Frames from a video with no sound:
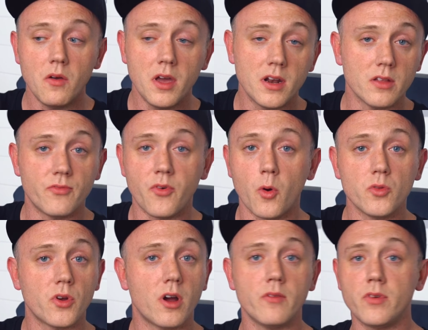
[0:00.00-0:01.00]
in a
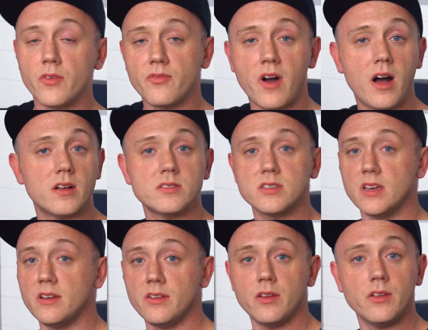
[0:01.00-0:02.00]
folder of your fonts
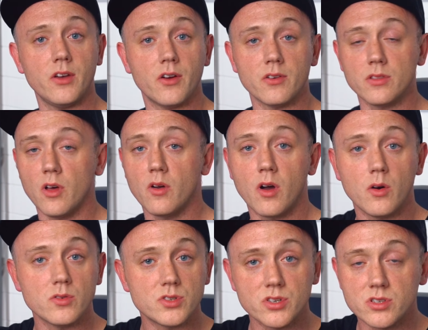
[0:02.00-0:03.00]
and your
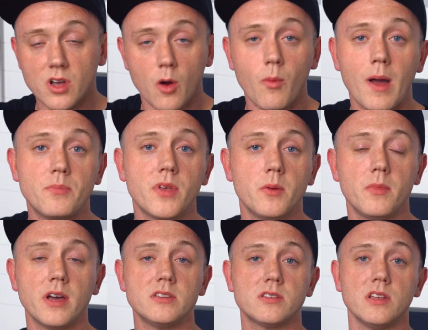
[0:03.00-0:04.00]
logos just all wrapped up
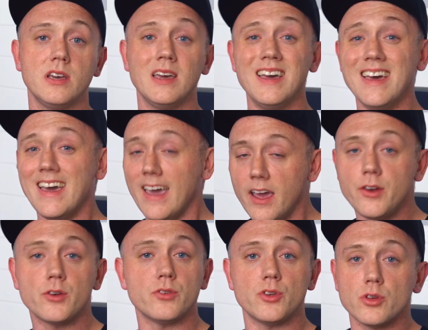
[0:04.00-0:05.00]
nicely, and
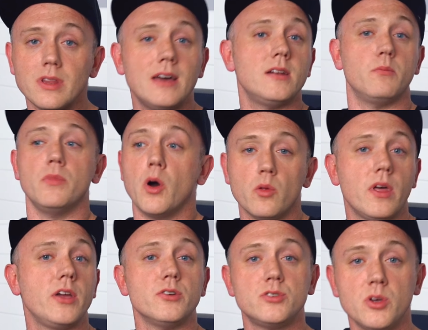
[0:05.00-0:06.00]
you're letting them know
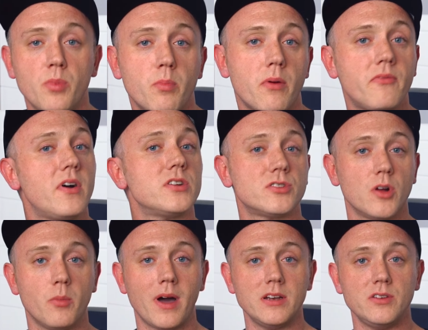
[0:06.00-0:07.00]
that you're super
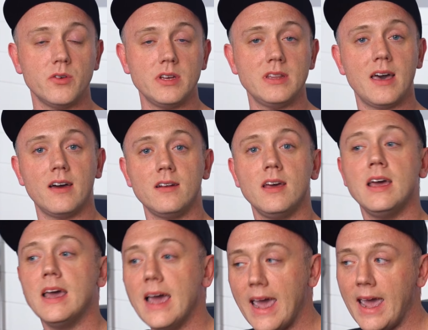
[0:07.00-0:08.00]
professional by doing that
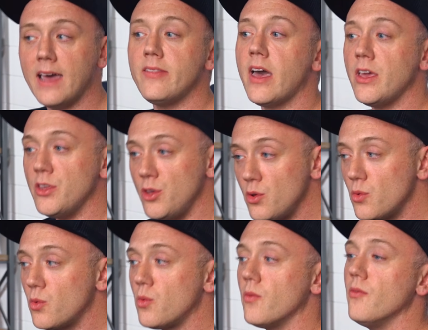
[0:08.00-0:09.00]
and that
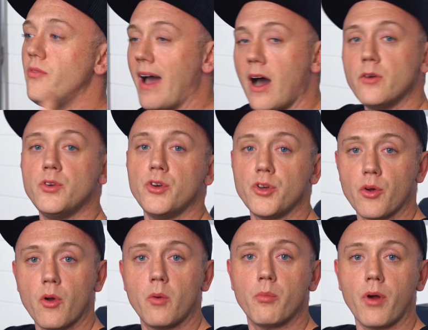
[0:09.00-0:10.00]
you value
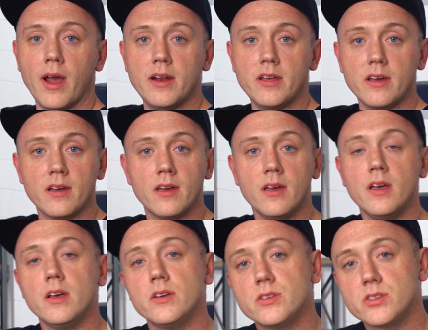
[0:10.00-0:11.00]
your own branding.
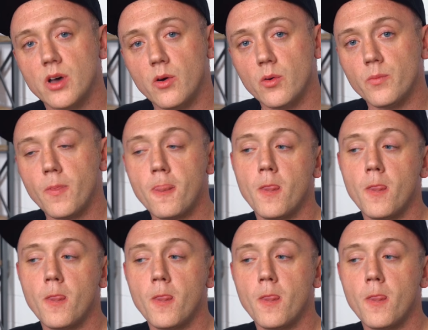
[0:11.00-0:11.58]
So